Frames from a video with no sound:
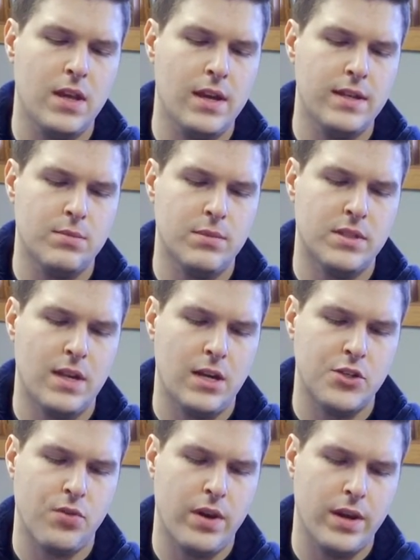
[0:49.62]
the ice
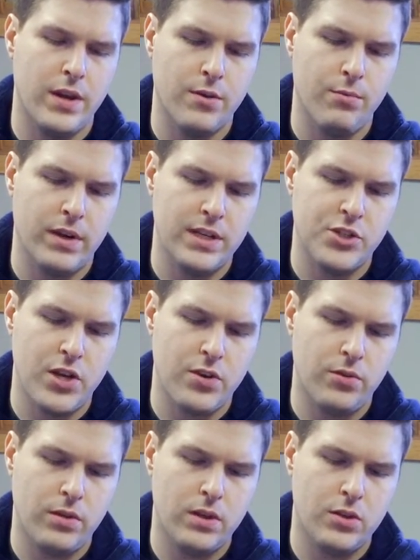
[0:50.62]
massage right here, what I
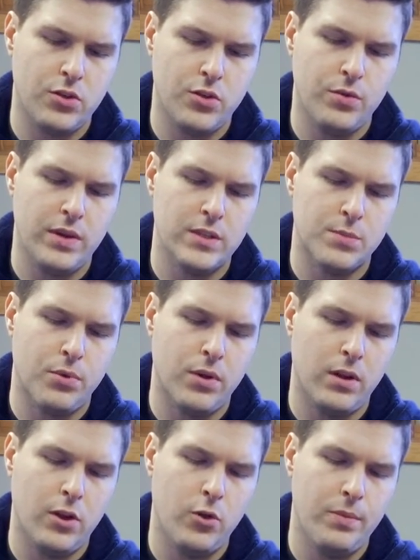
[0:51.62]
generally do is put a
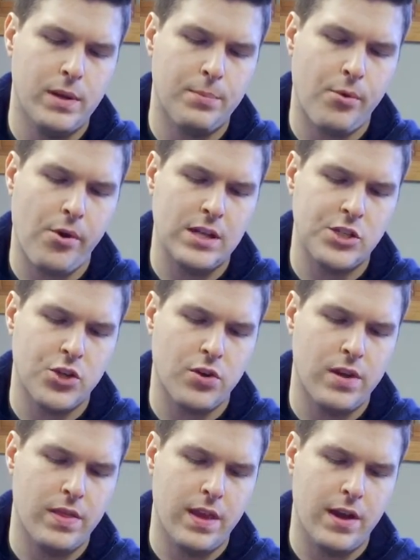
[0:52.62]
little bit of pressure
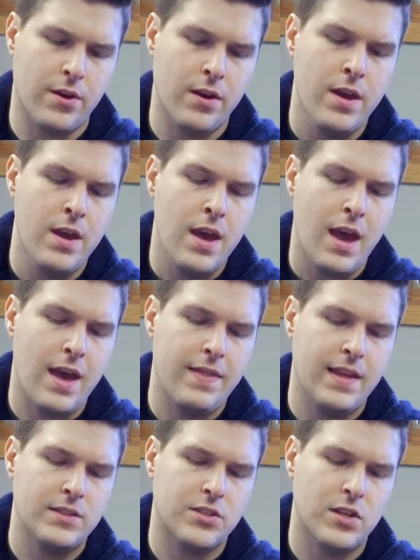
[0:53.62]
in there and
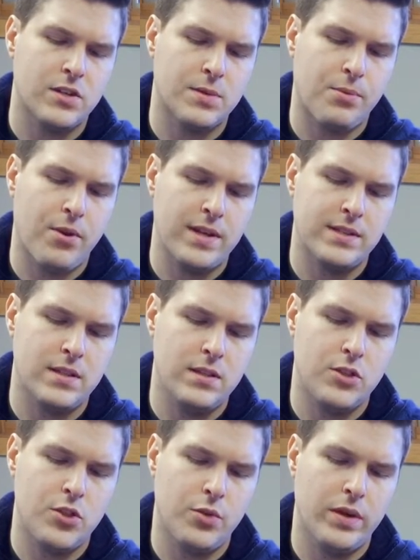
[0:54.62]
then start to press
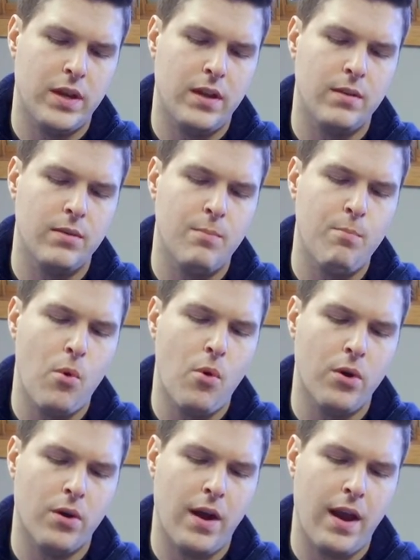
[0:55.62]
into it
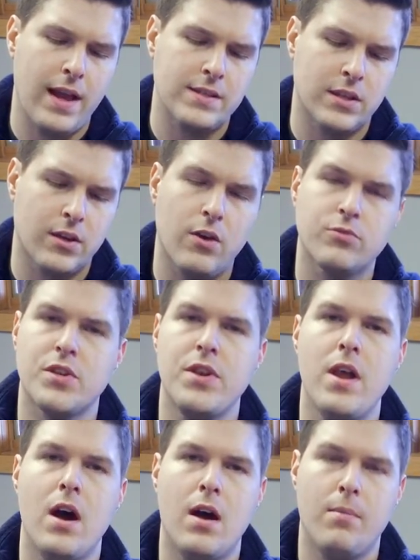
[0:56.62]
more as it goes
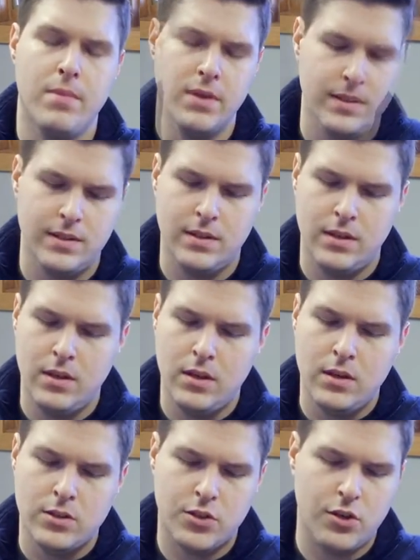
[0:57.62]
numb.
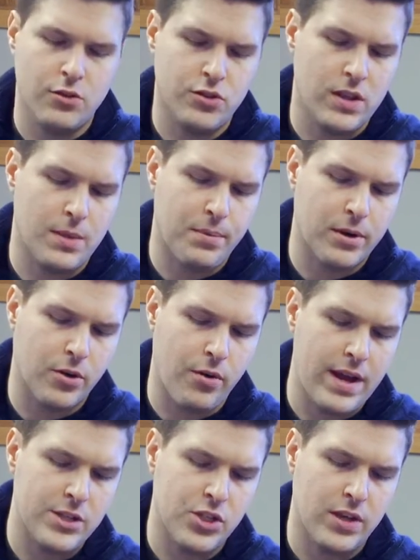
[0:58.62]
So usually the
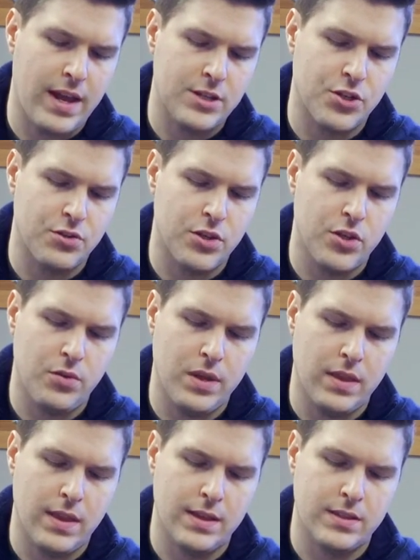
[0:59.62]
progression as you're
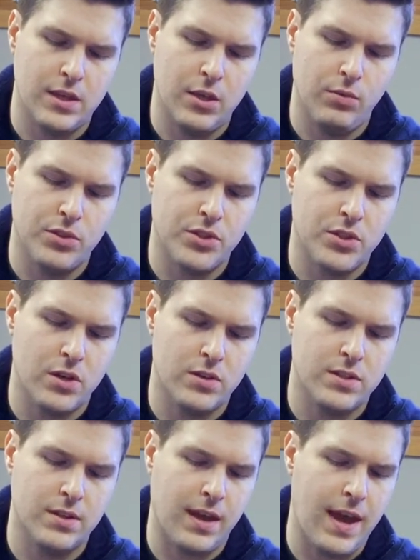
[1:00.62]
doing this, it will start
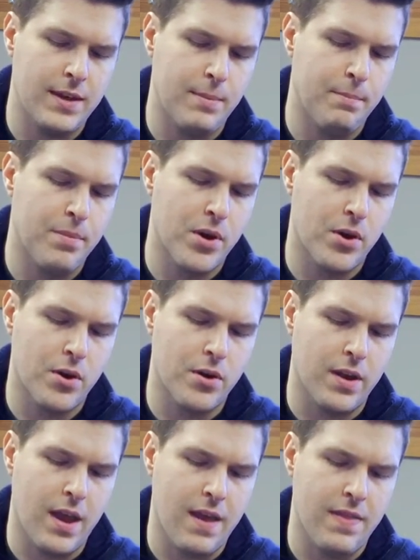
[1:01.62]
to kind of
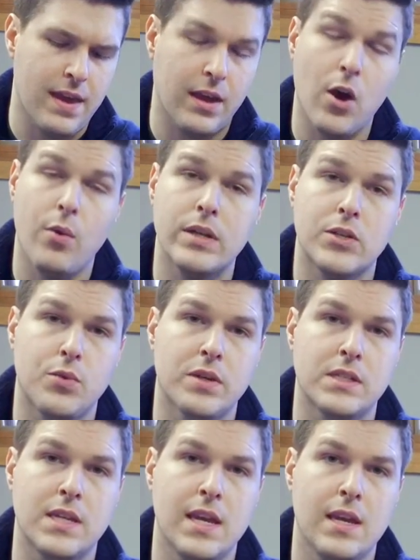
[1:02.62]
burn and then go into a
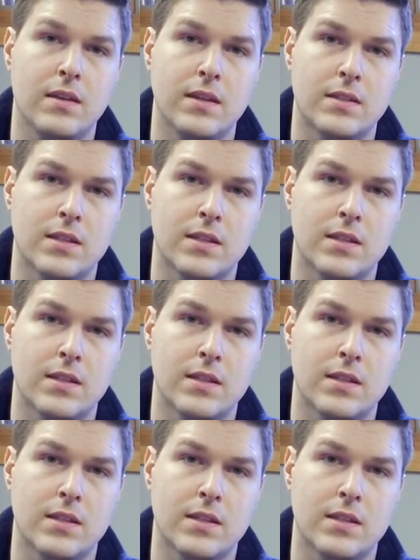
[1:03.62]
tingling